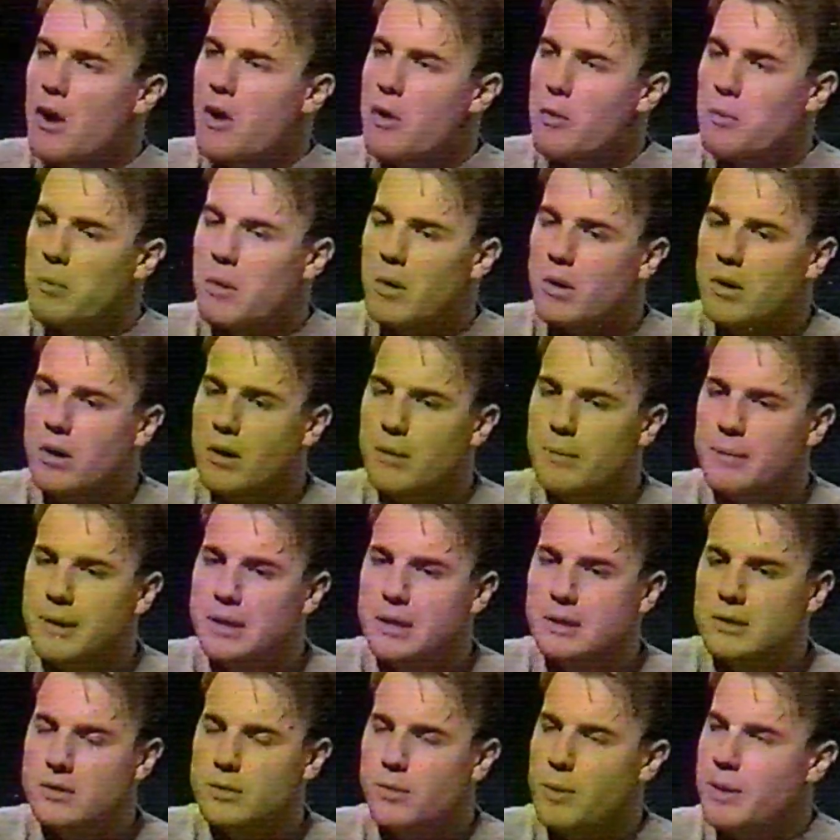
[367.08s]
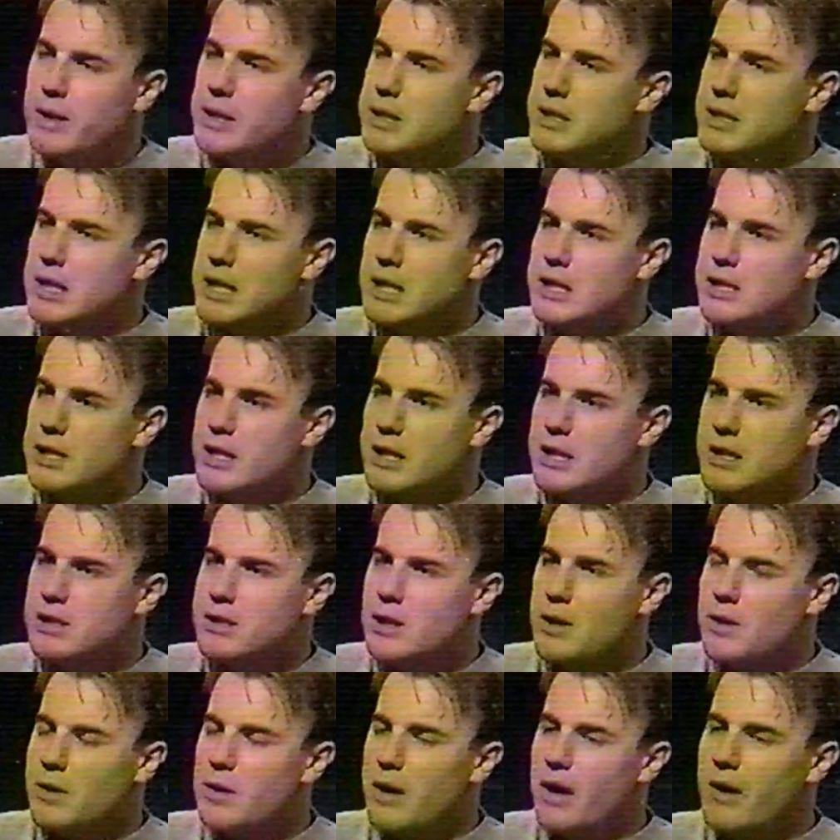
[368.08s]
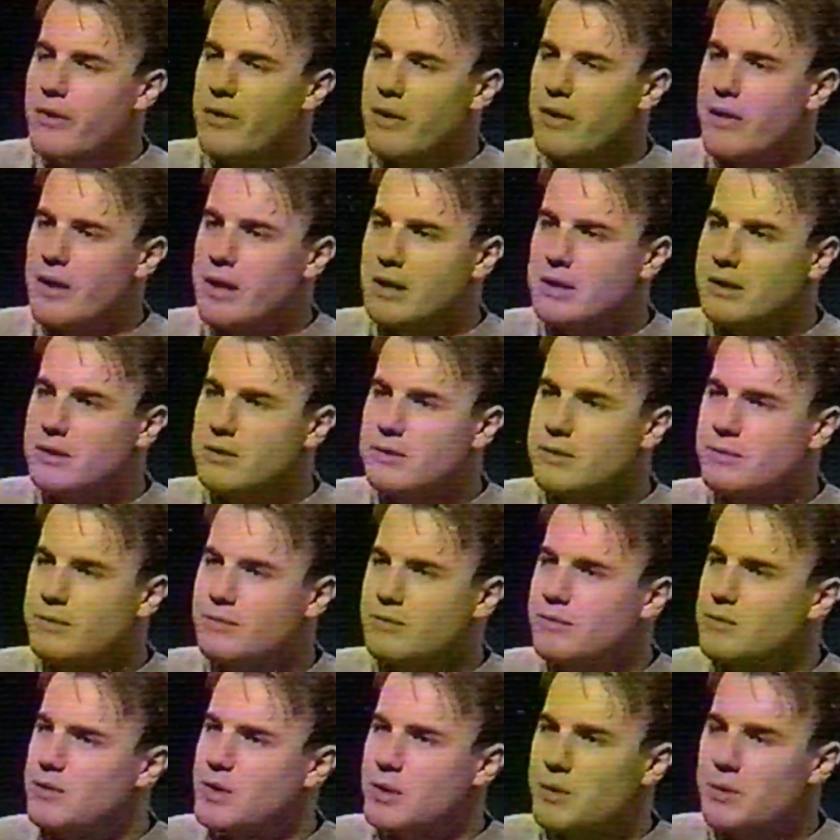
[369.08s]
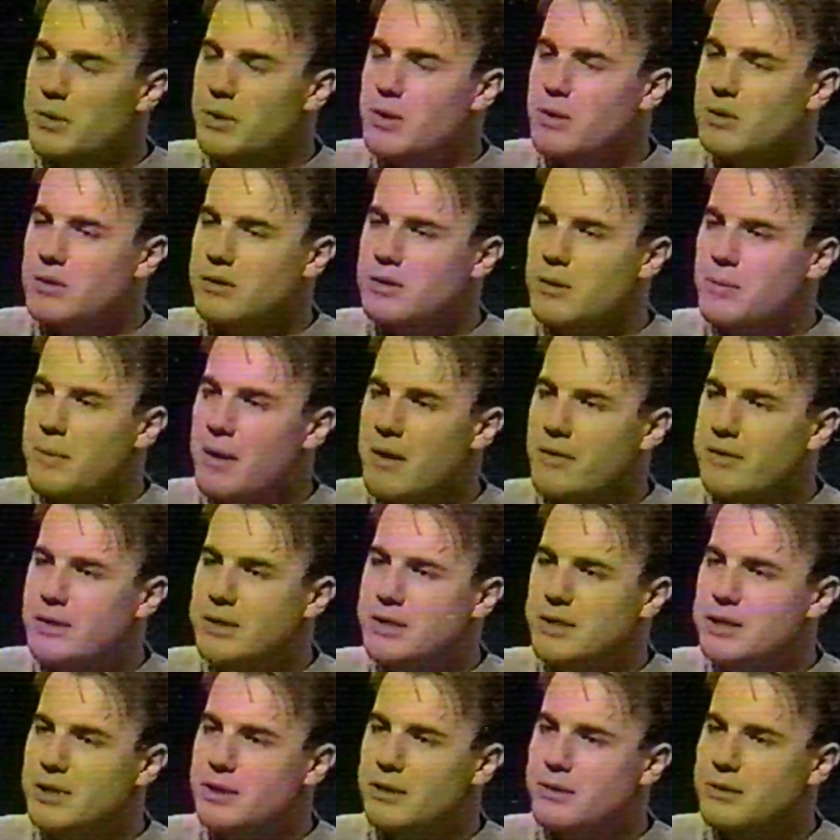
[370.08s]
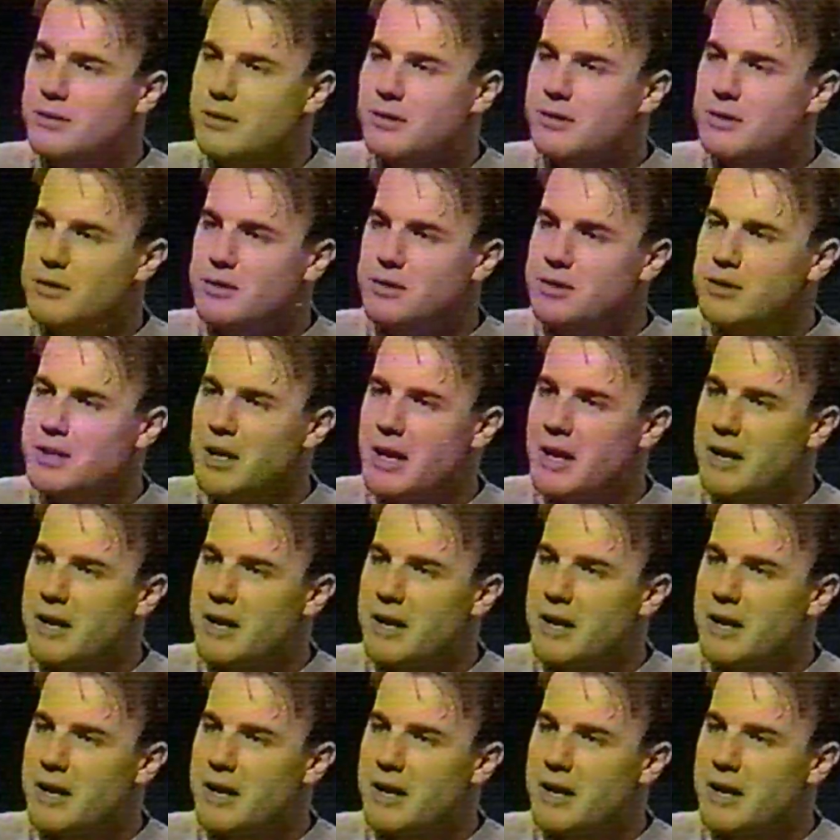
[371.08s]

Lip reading: but I mean, 26 years old, I think that's too young to be having children just yet.